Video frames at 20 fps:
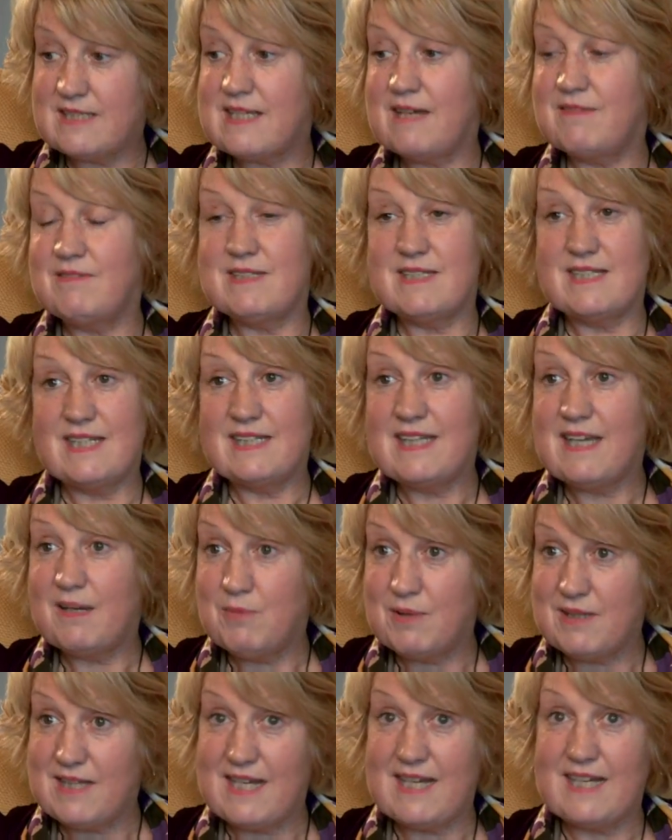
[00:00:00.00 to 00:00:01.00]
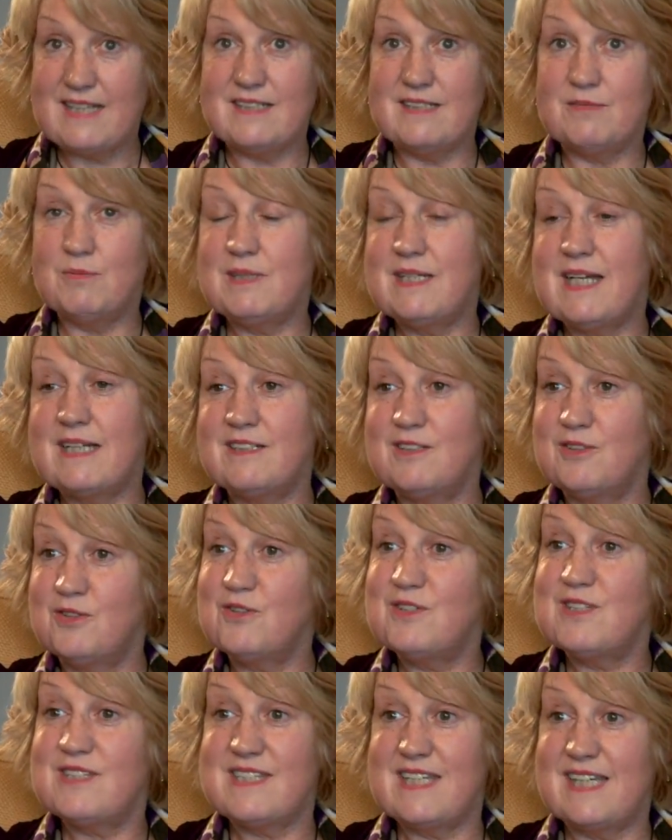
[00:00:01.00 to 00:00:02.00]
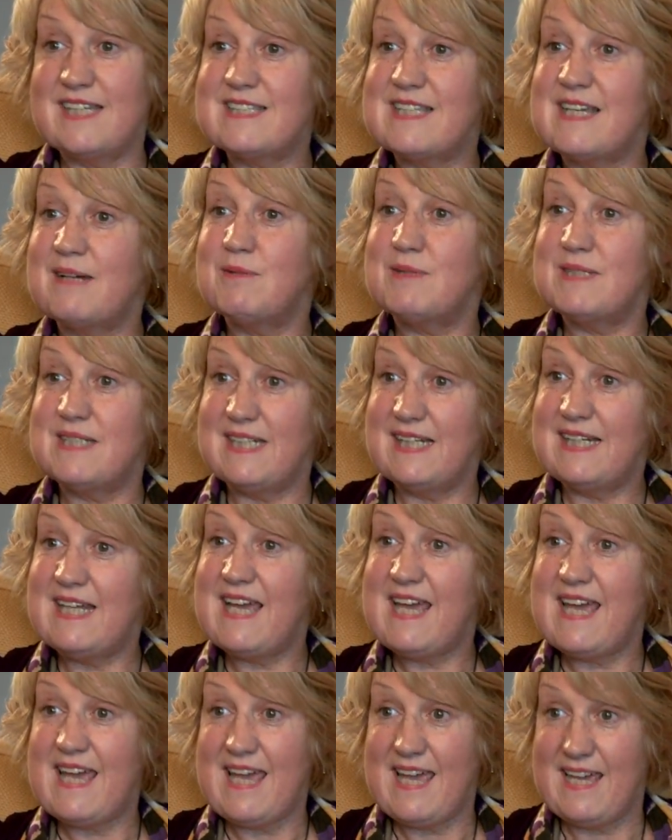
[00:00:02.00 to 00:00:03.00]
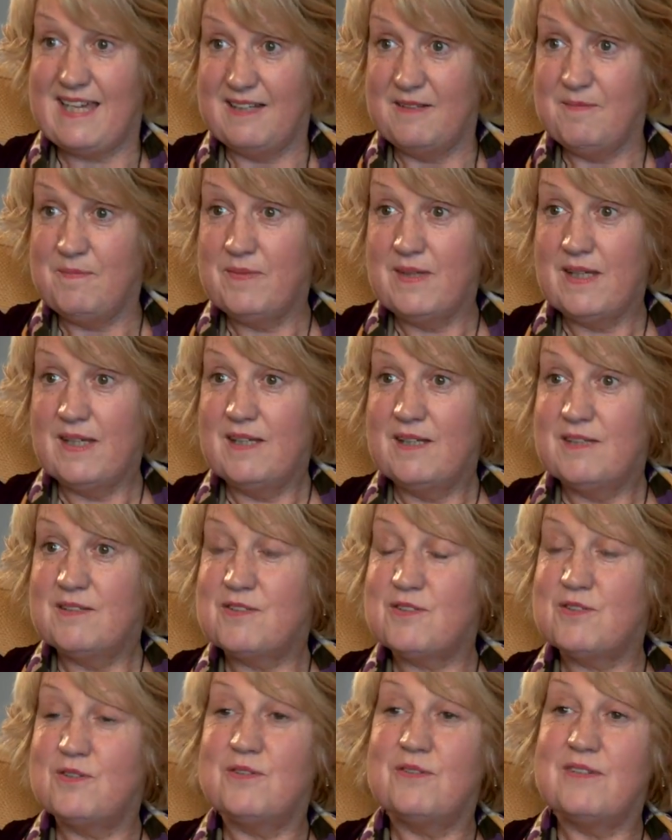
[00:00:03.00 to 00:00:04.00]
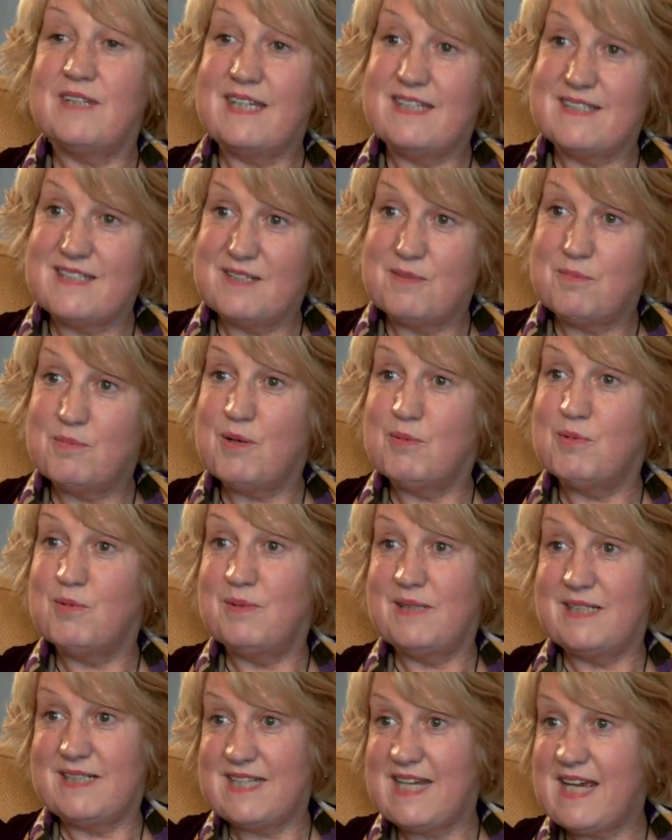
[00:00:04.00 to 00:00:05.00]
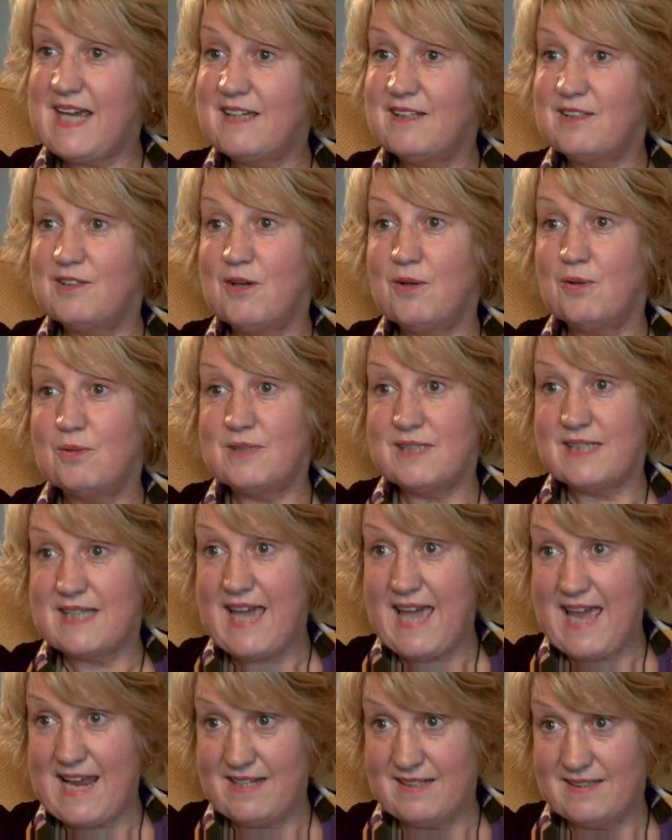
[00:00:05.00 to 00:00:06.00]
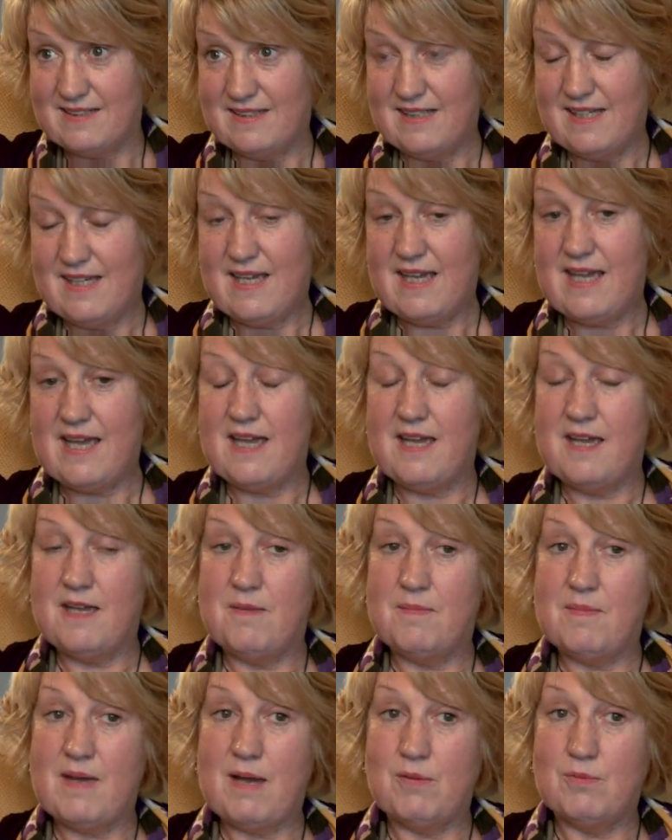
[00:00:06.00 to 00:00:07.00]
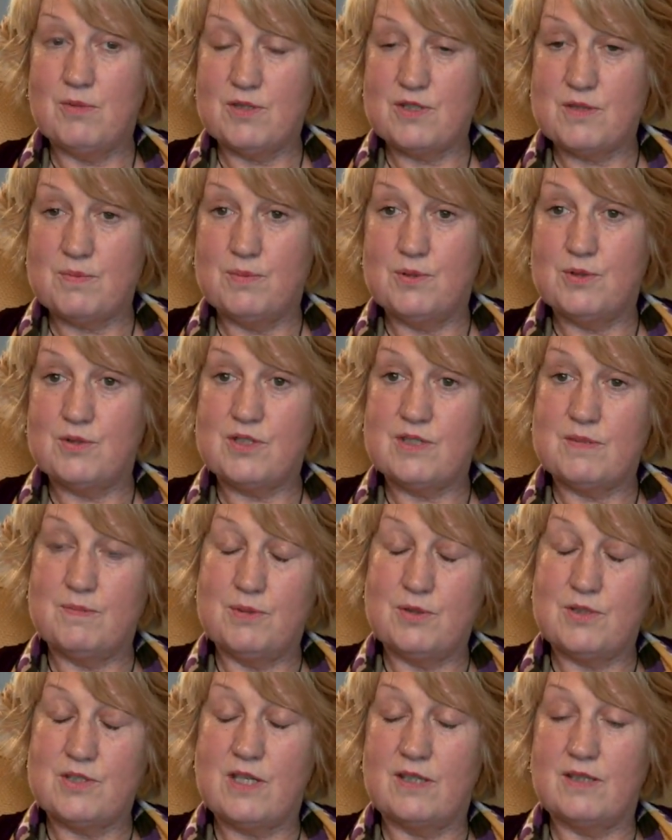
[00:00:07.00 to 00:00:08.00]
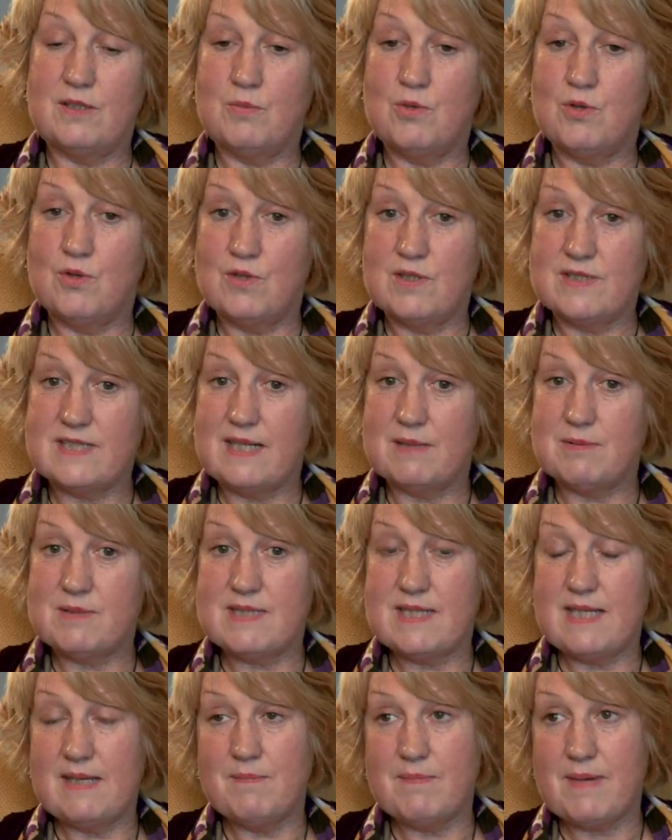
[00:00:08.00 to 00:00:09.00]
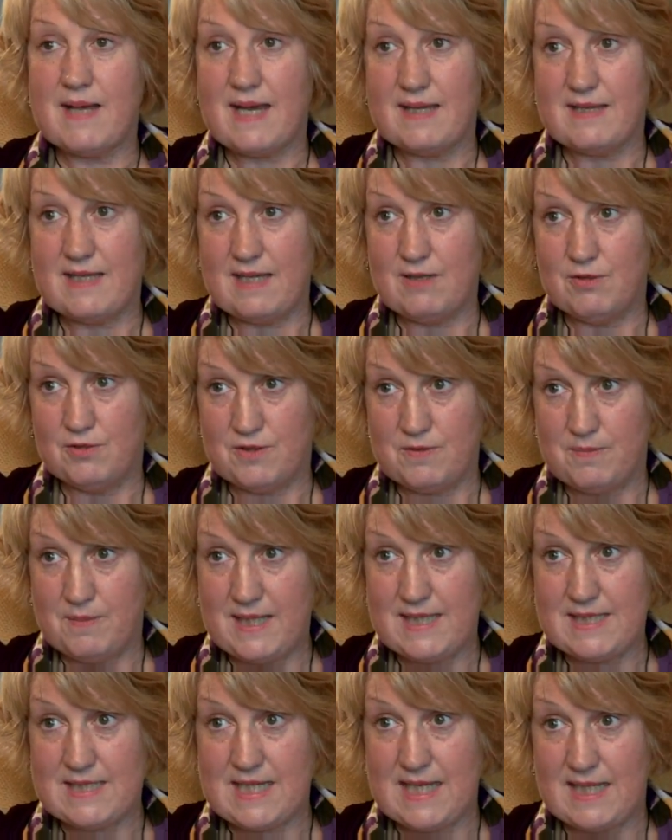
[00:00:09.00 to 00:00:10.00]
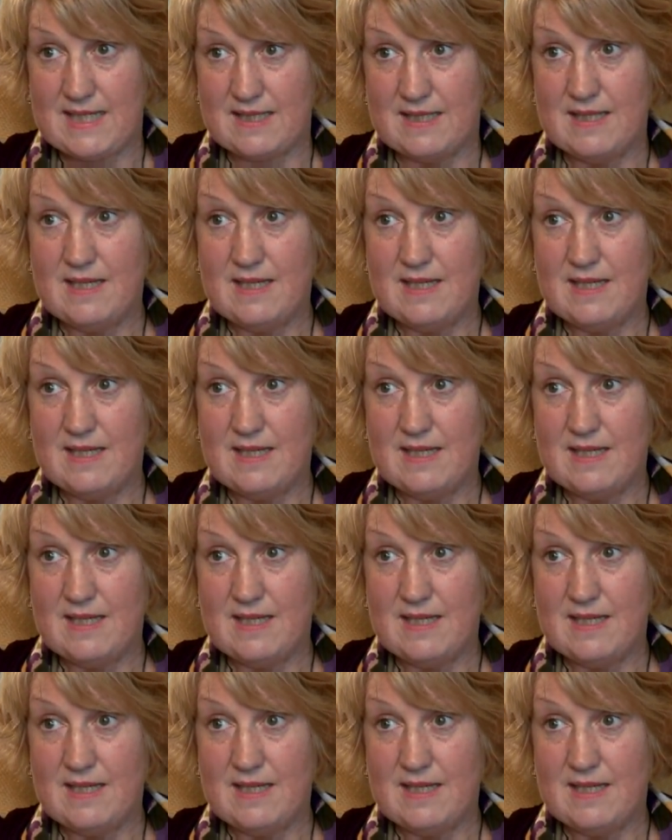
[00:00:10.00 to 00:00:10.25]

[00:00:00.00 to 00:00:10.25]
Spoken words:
Having said that, we'd had another 6-hour delay, so things had probably taken hold again. I was put on a ward, and I was seen by the orthopaedic